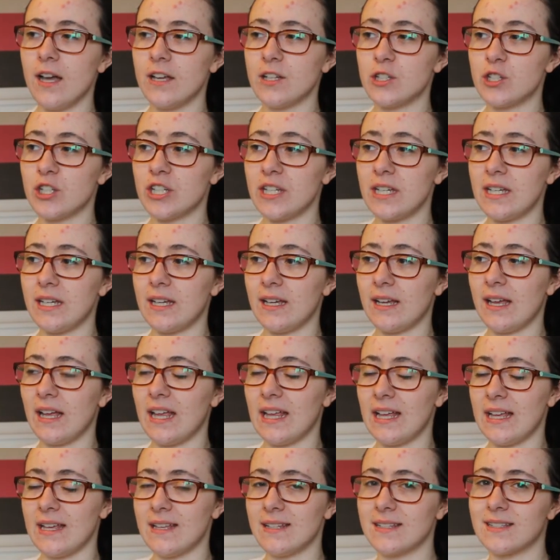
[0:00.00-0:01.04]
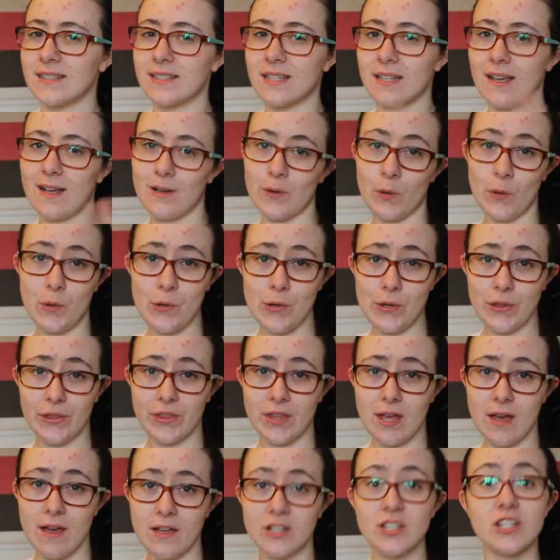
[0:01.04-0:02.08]
She is an
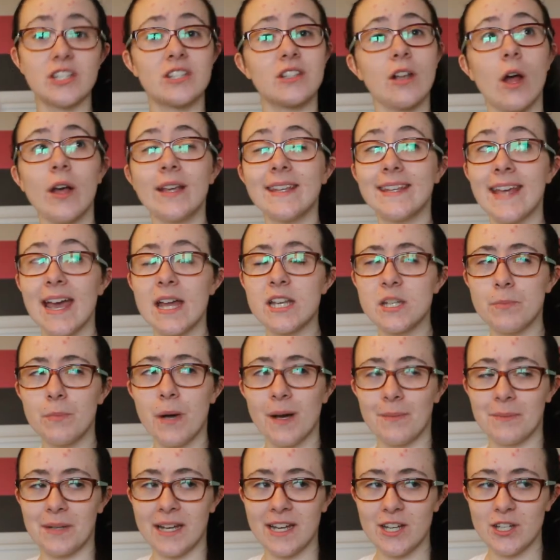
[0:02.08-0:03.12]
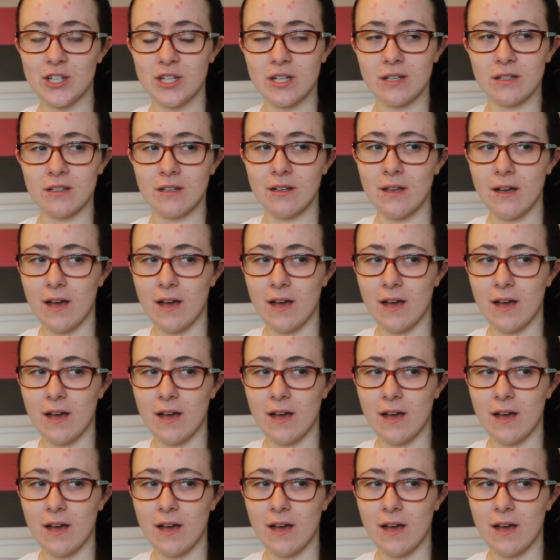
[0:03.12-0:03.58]
author, she's not yet published.